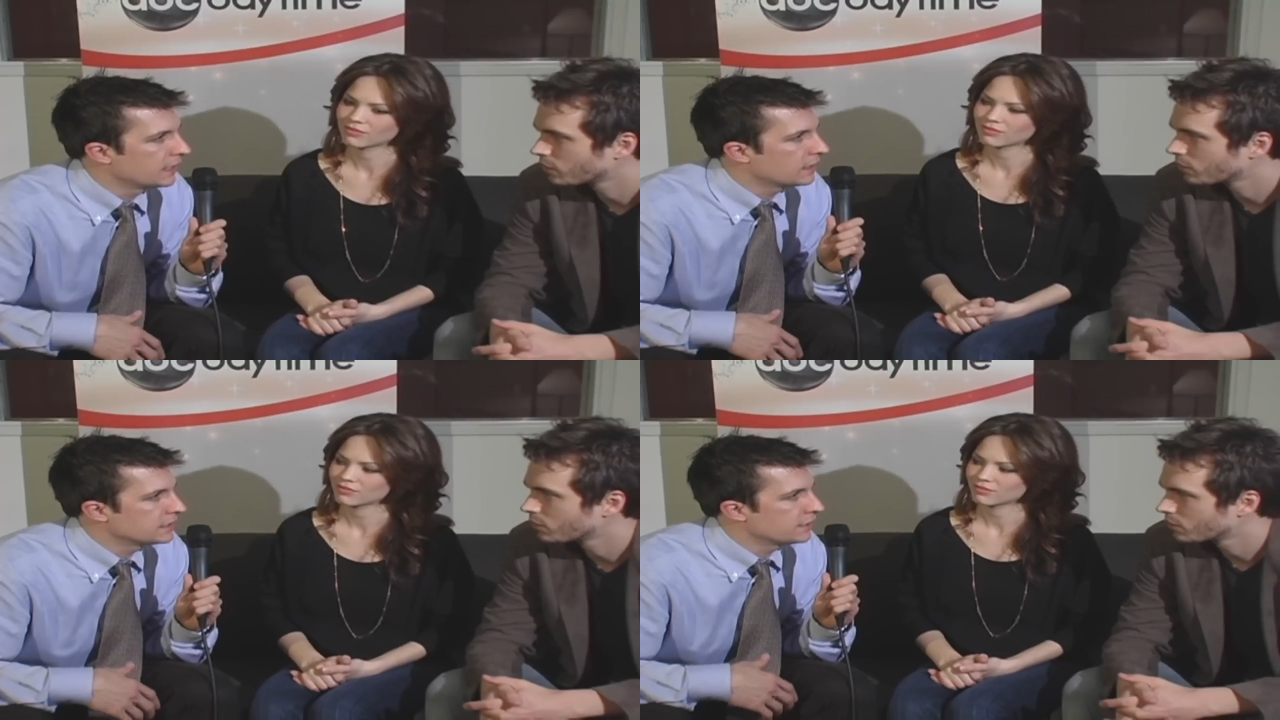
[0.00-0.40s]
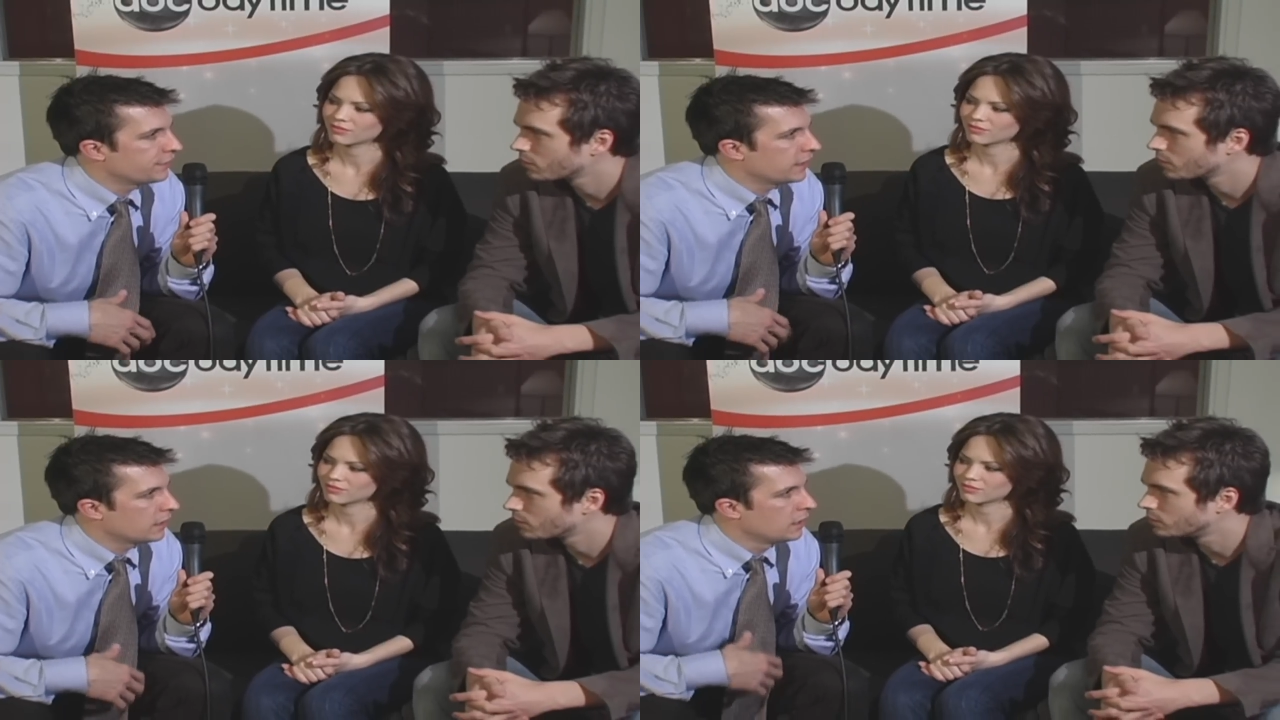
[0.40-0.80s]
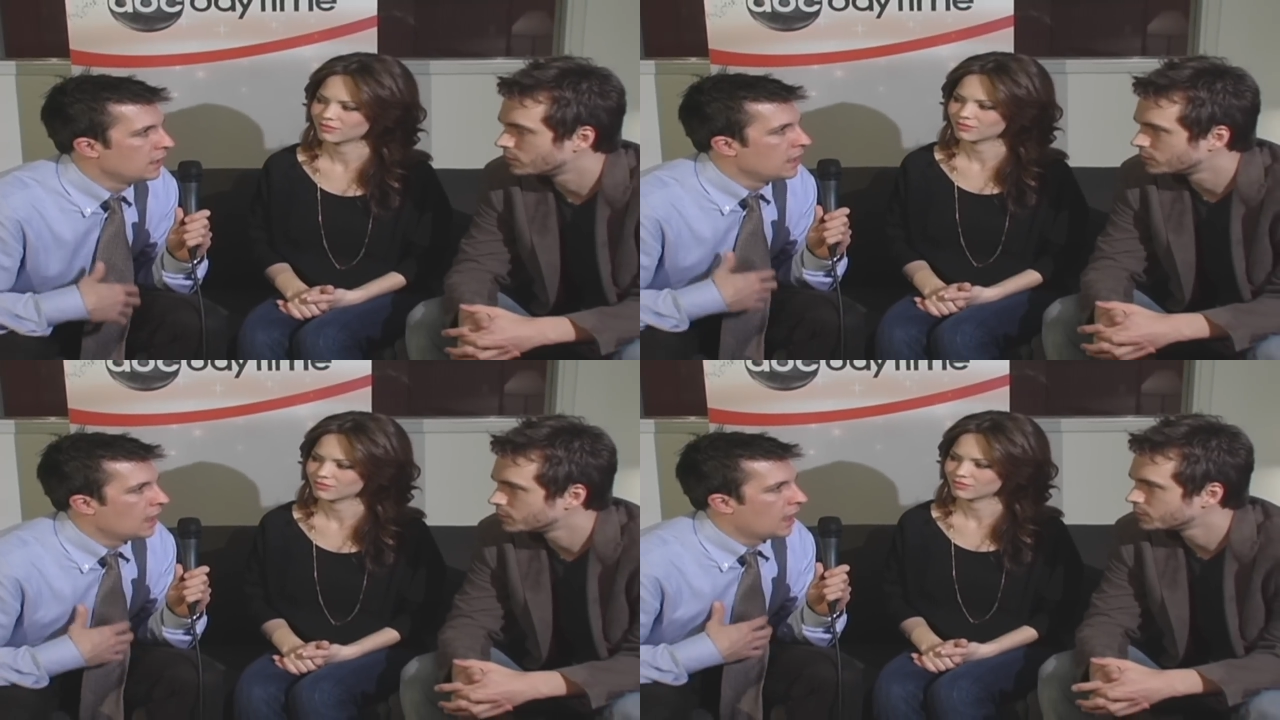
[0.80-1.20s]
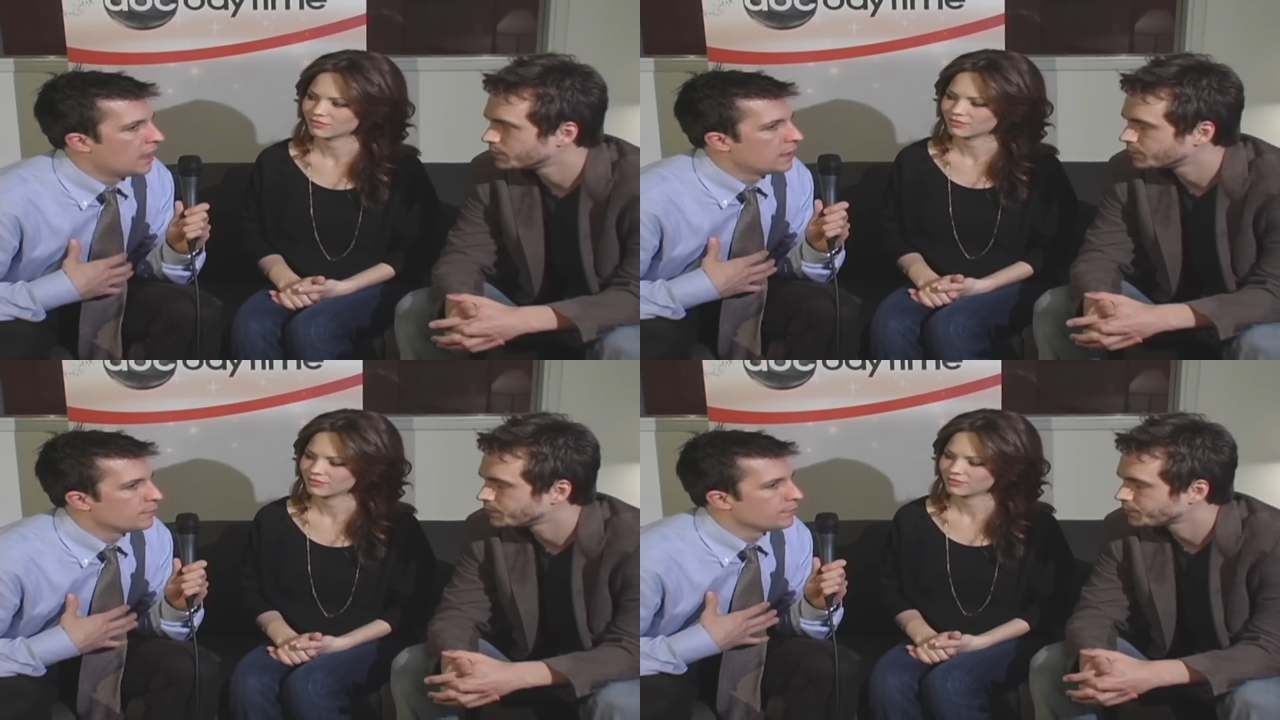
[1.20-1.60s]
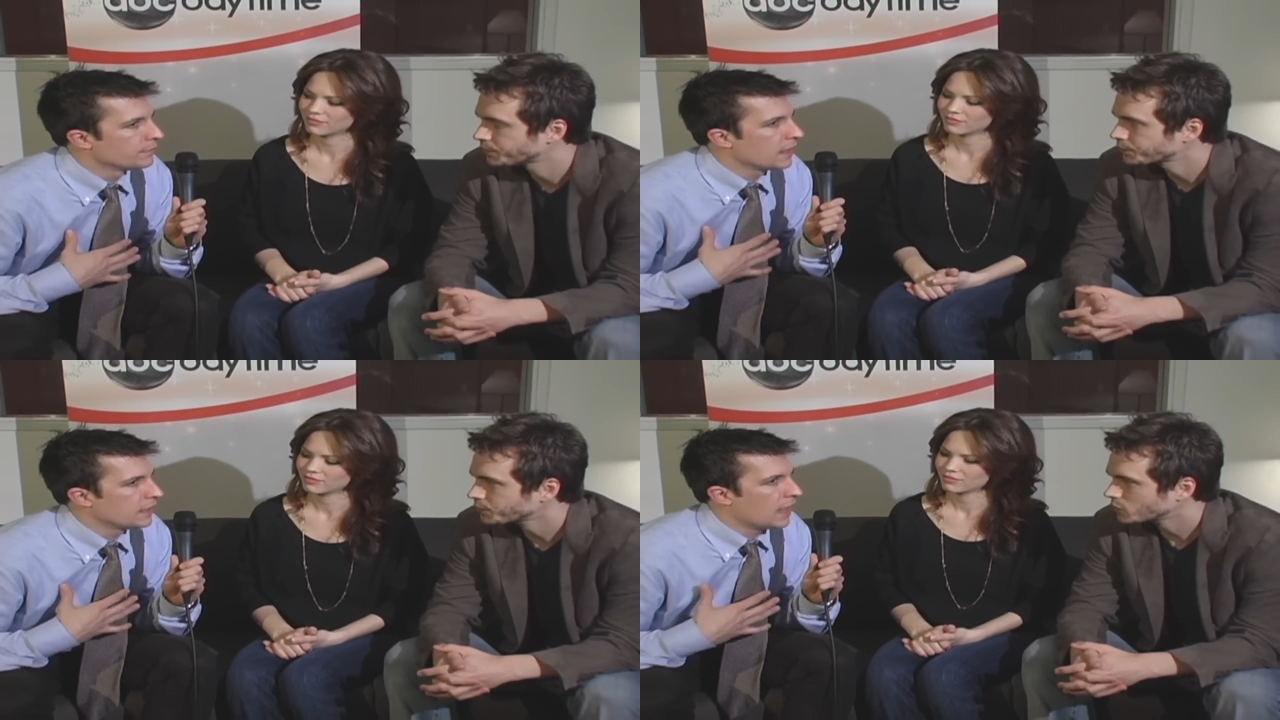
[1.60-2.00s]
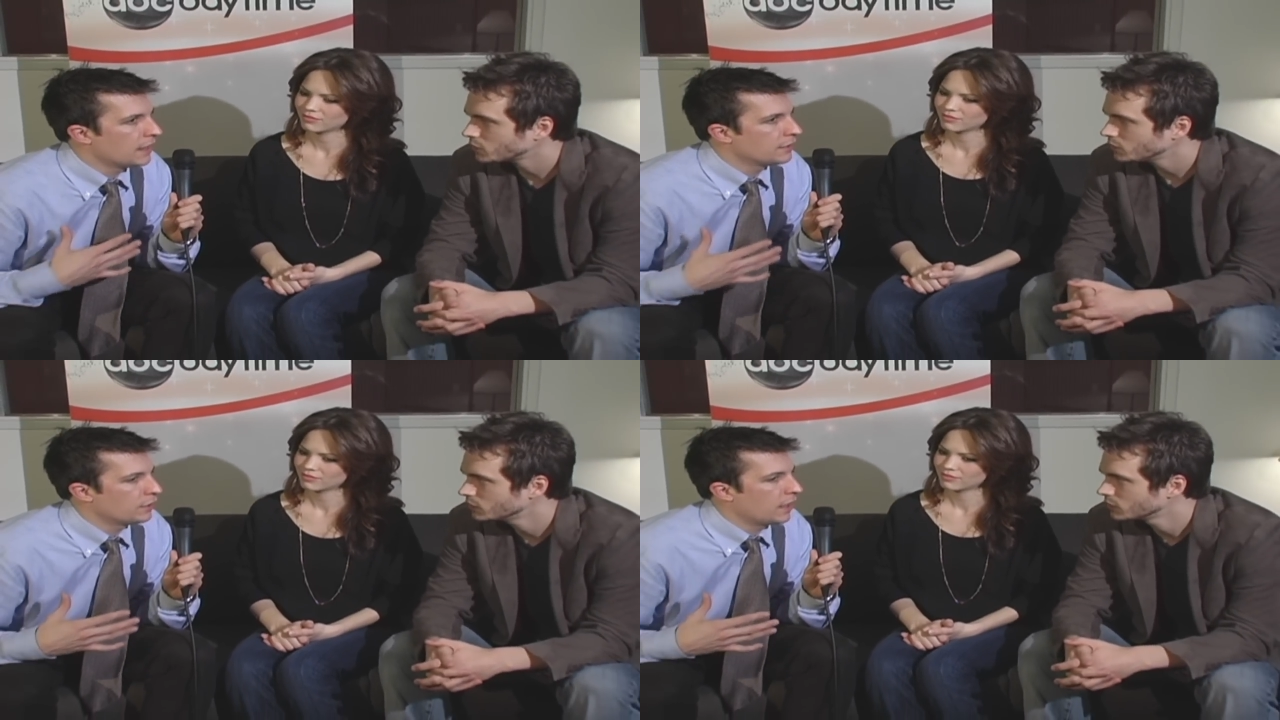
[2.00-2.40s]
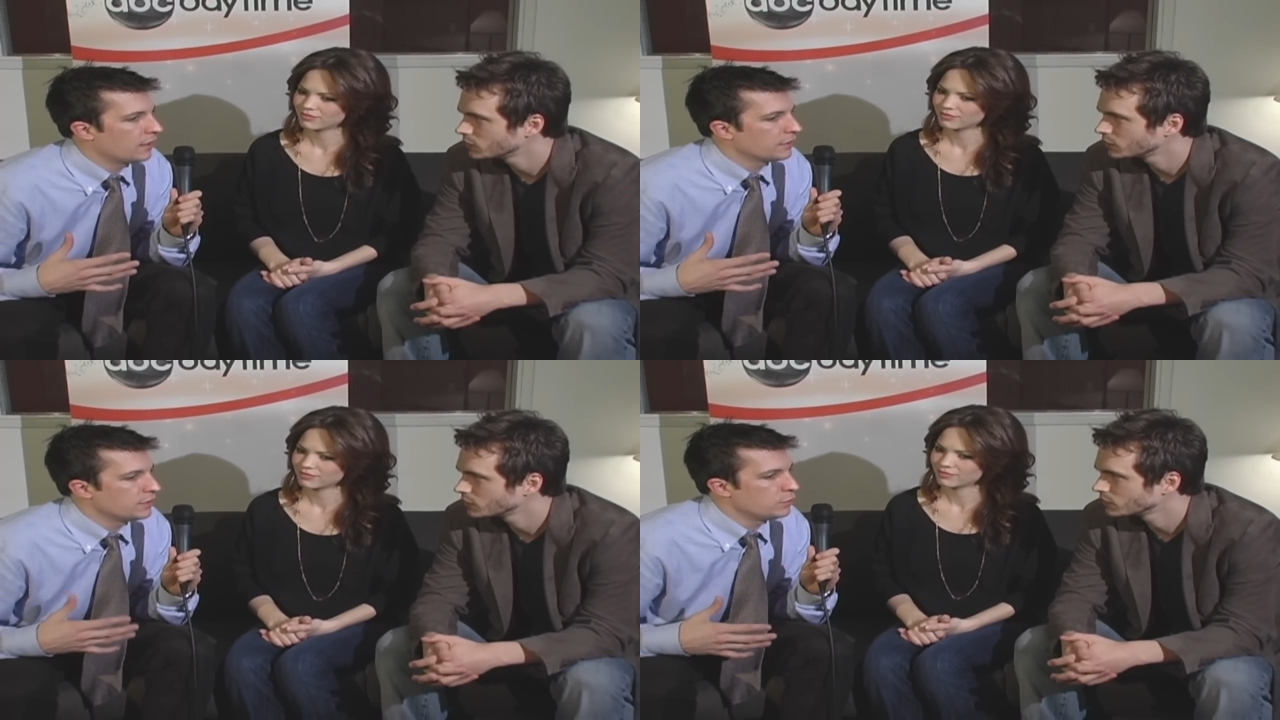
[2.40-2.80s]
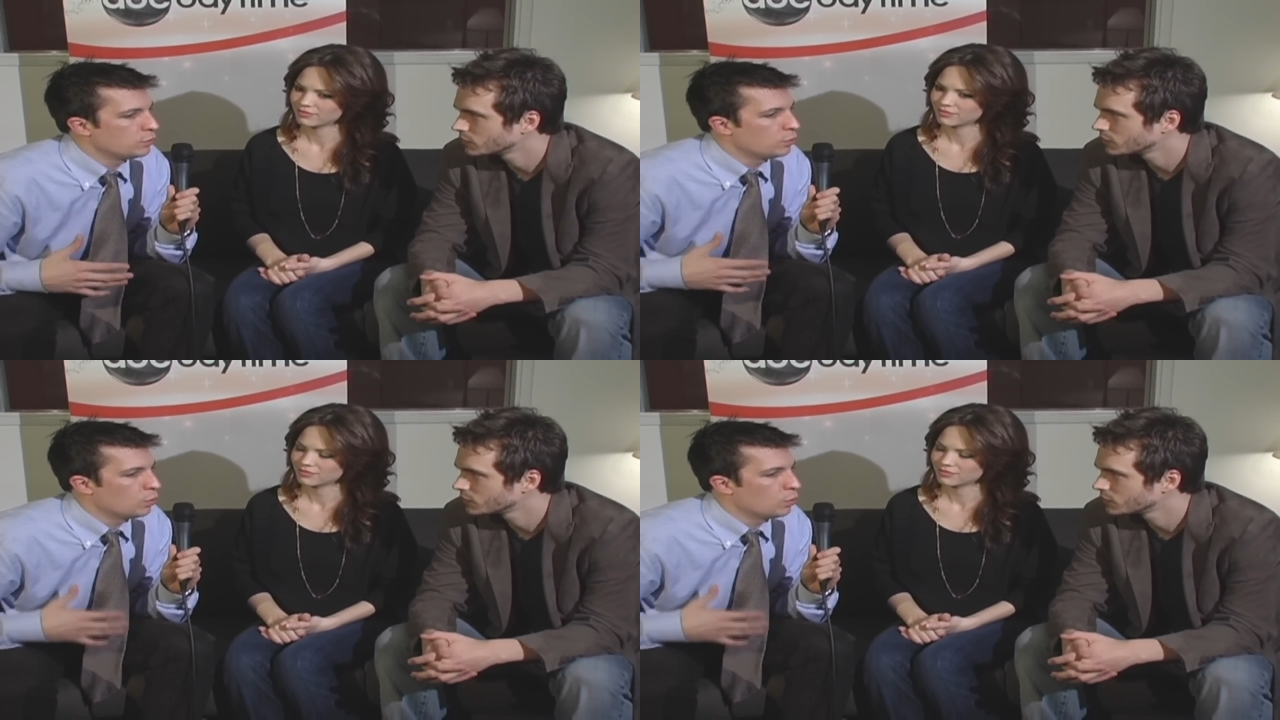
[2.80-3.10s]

Speaker 1: Nikolas affair? Mm-hmm. Um, I don't know how you